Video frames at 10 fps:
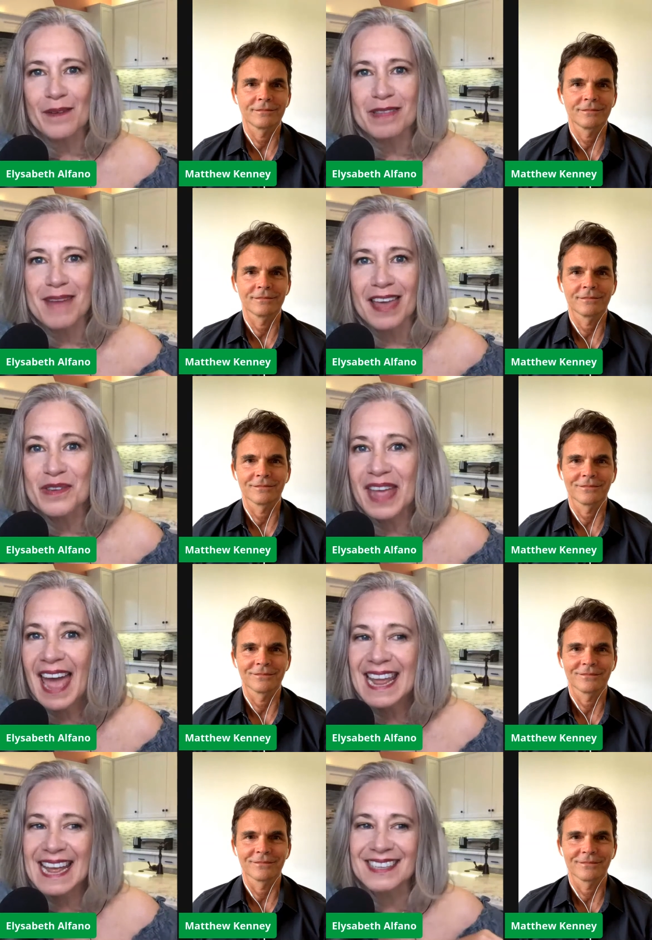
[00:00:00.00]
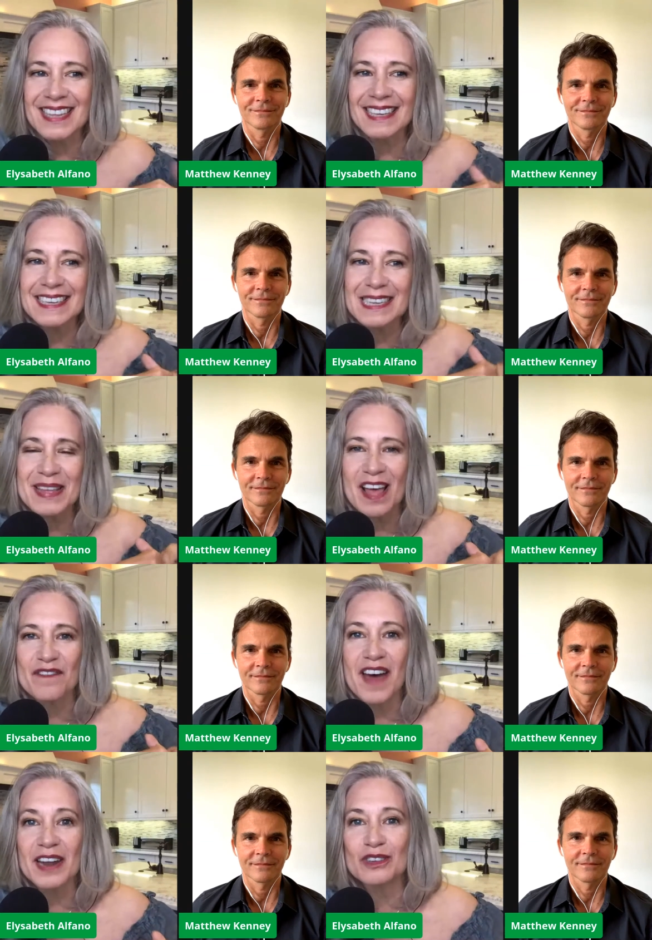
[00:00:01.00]
Speaker 1: with Matthew Kenney. It's the Elysabeth
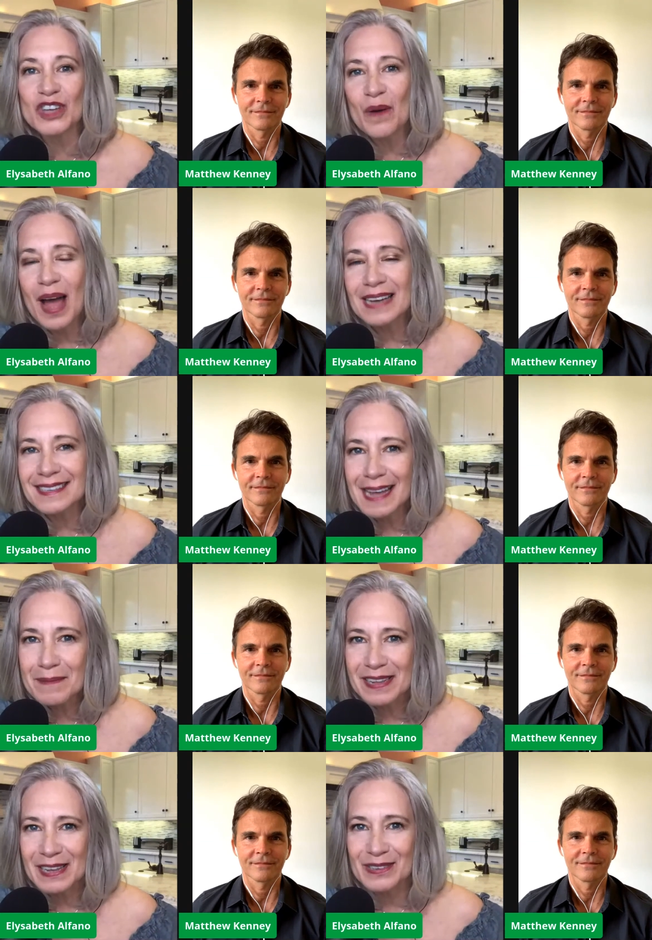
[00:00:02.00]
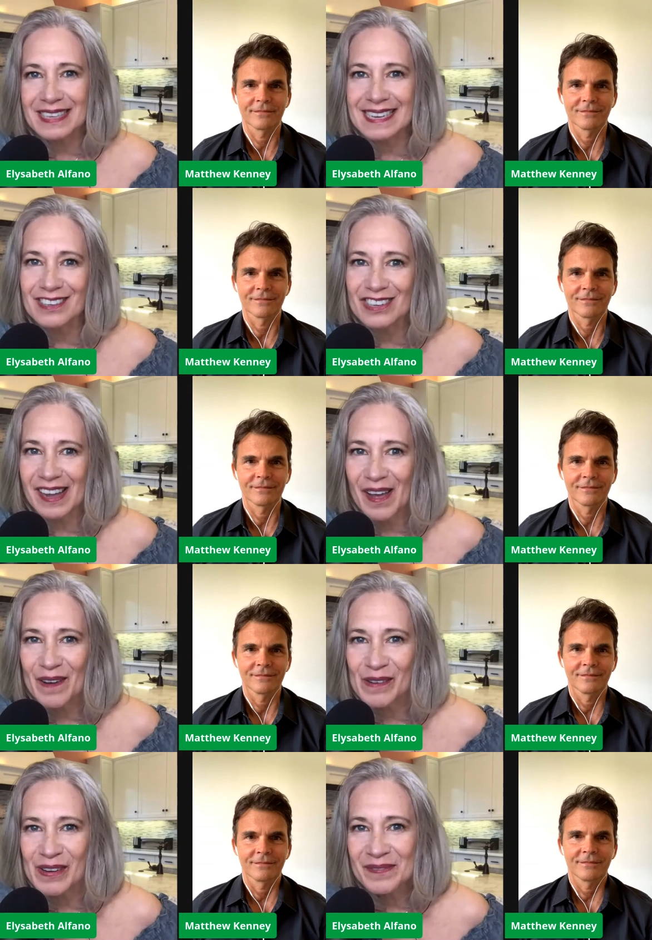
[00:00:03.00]
Alfano Show on
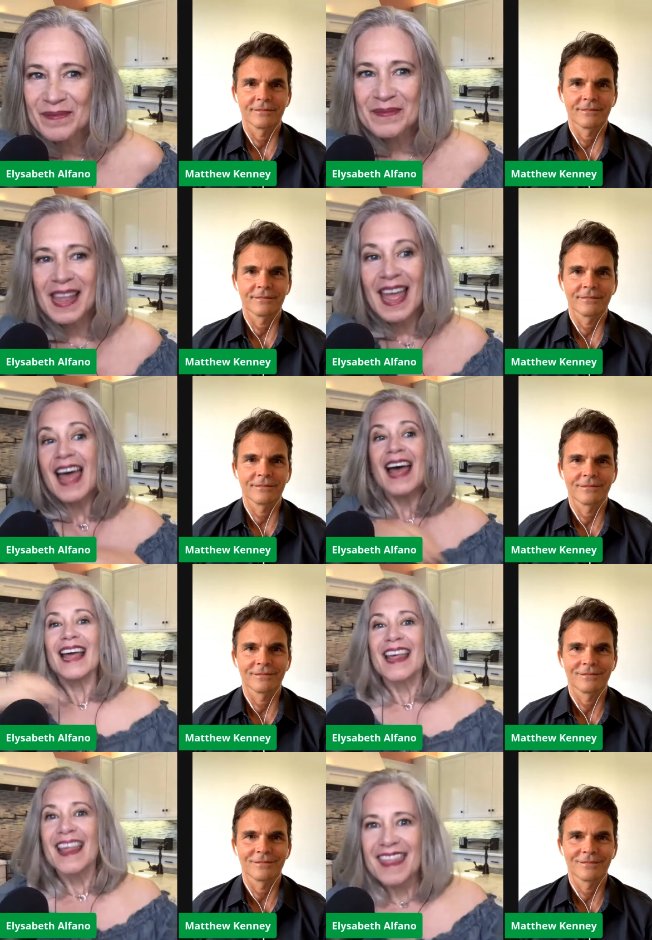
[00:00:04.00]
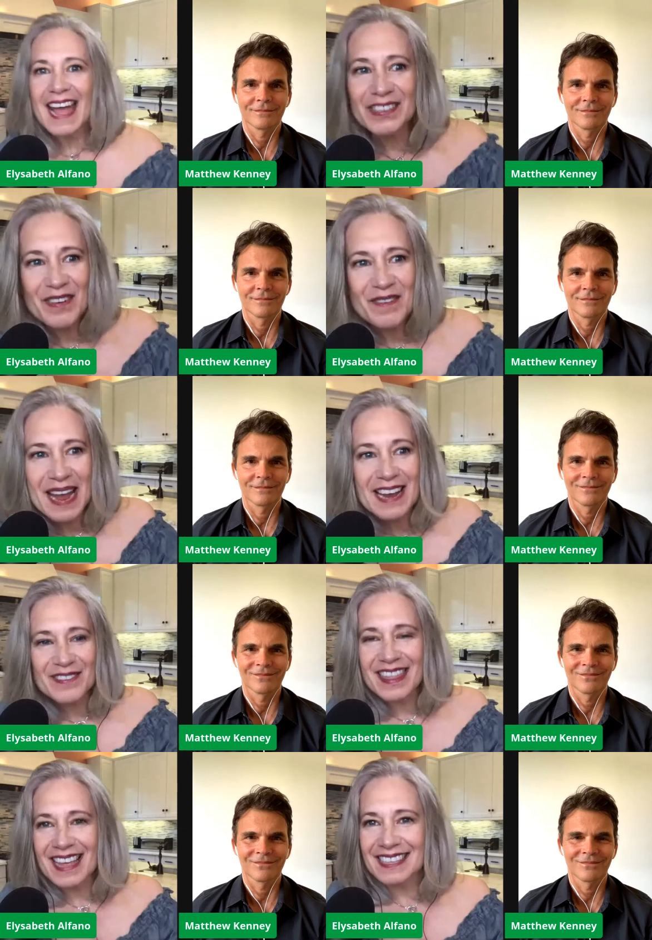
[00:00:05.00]
WCGO. Thanks for being
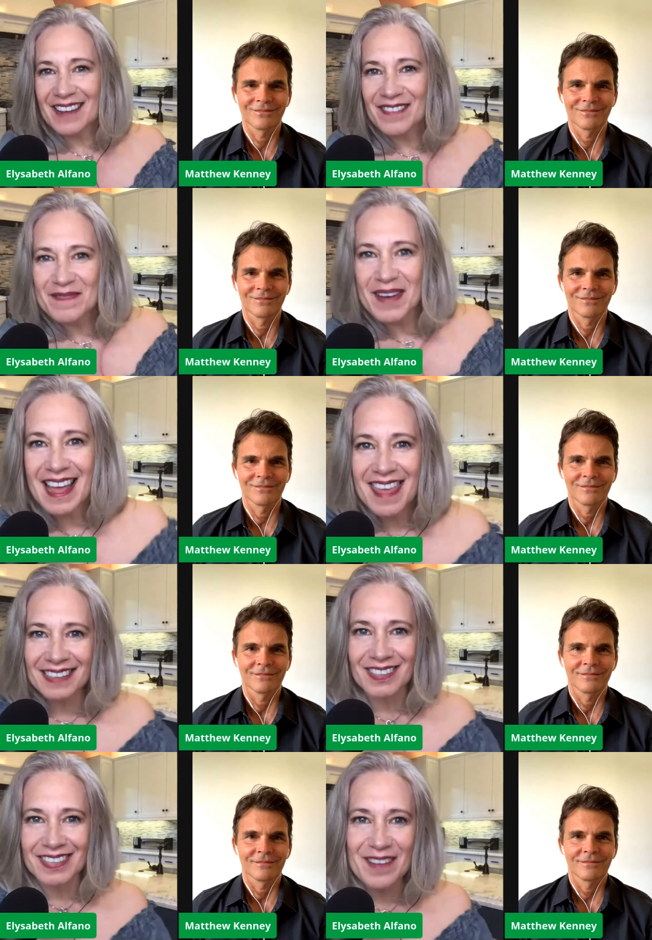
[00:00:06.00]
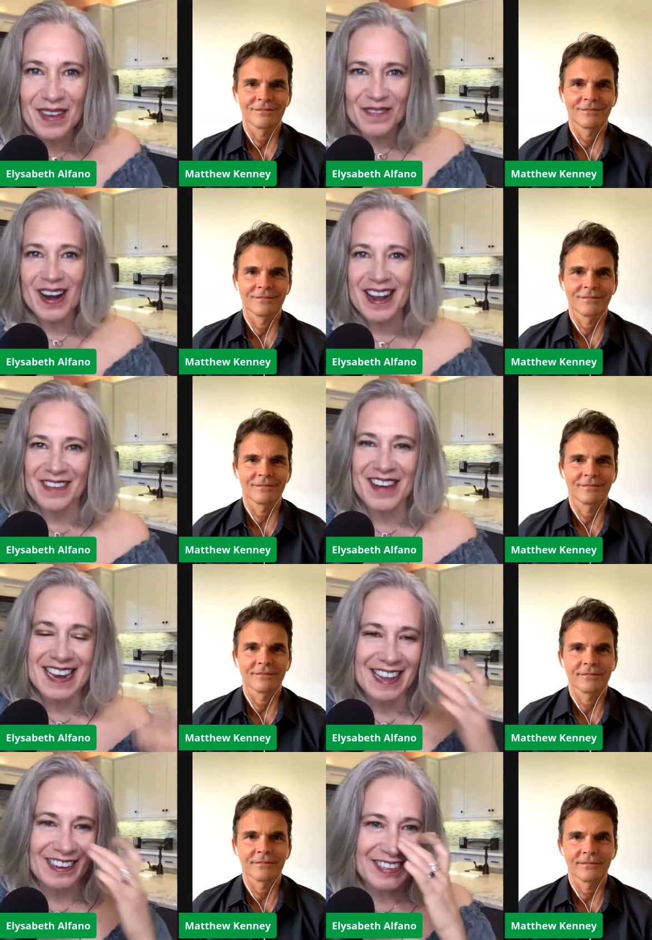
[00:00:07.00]
with us, everybody. That's segment one of the
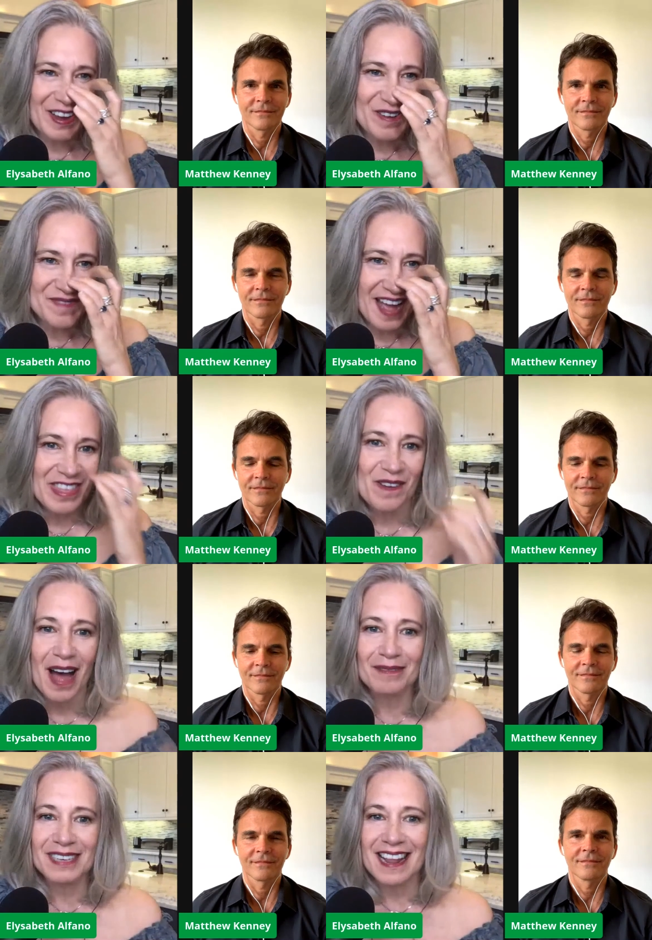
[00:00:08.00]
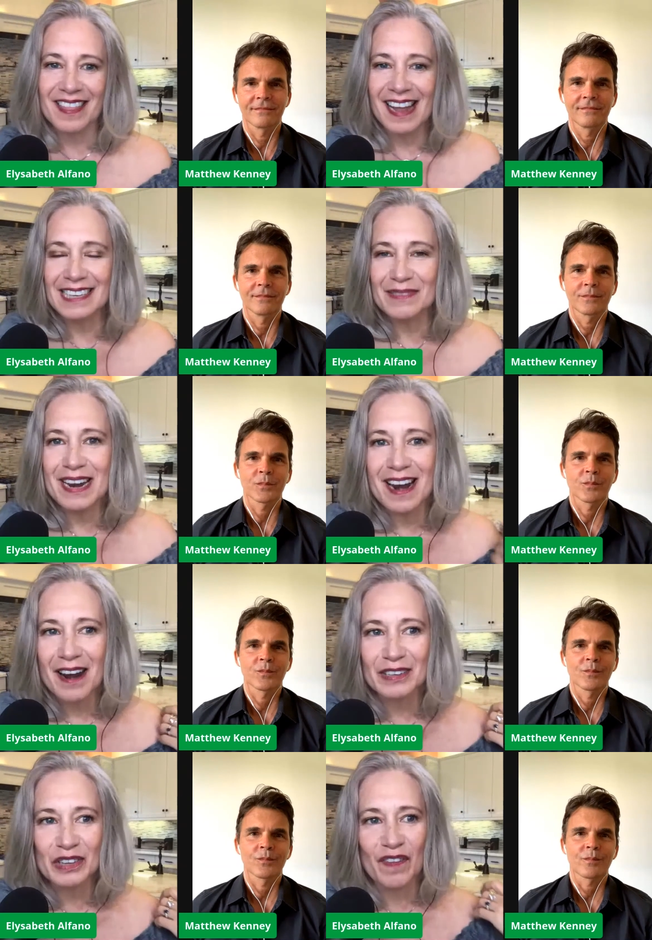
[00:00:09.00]
radio show. Matthew hopped in at the last minute on
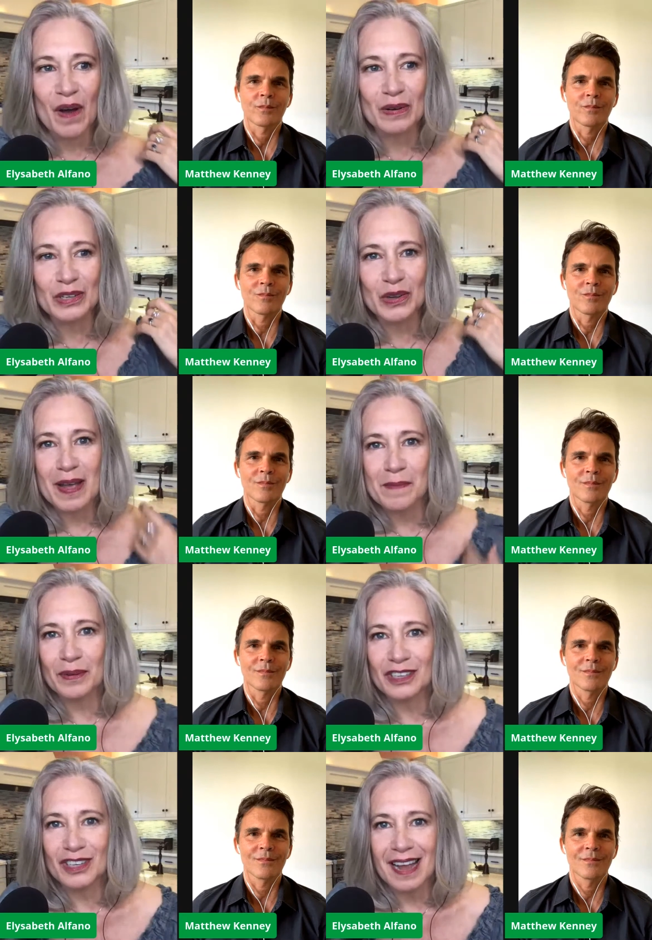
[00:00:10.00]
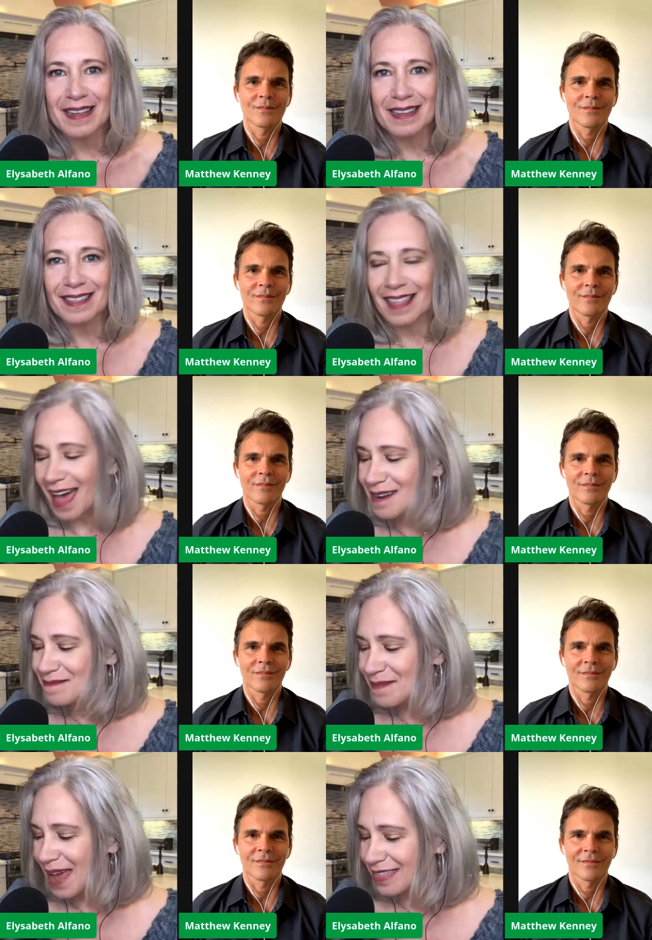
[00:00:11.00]
his phone, so I appreciate that,
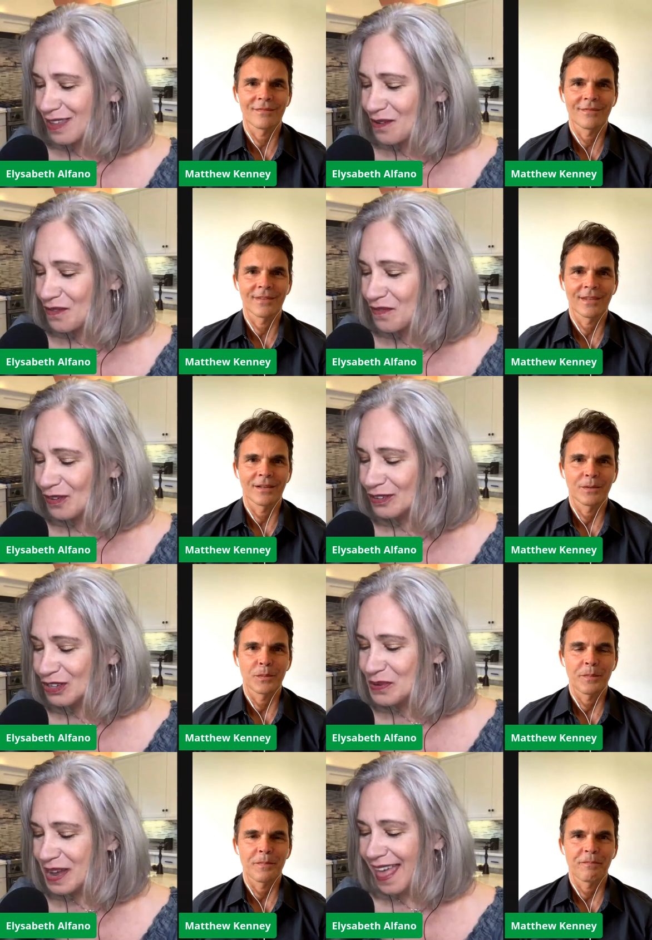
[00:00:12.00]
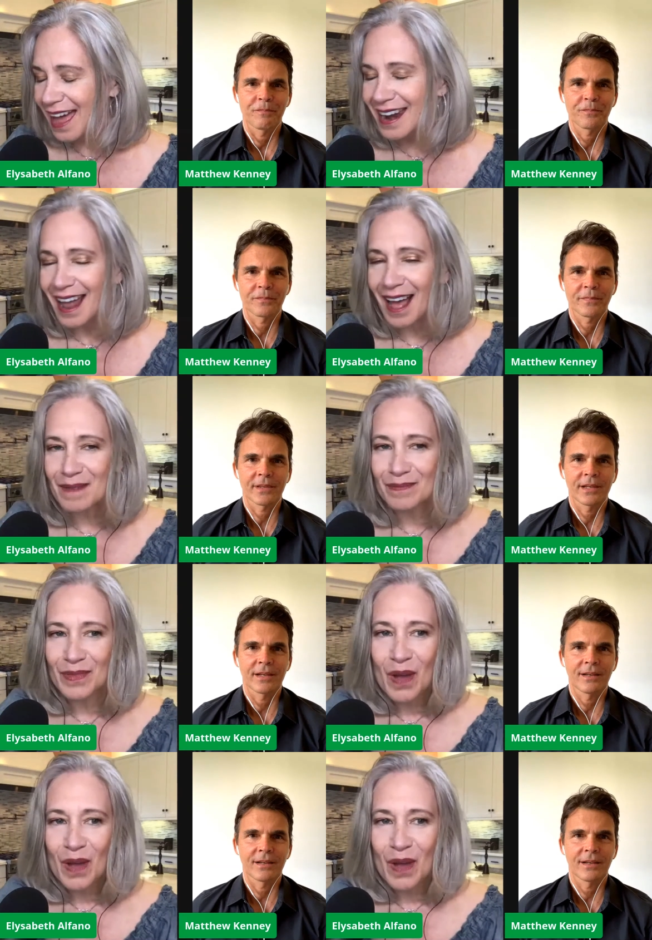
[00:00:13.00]
Matthew, for doing that. Um,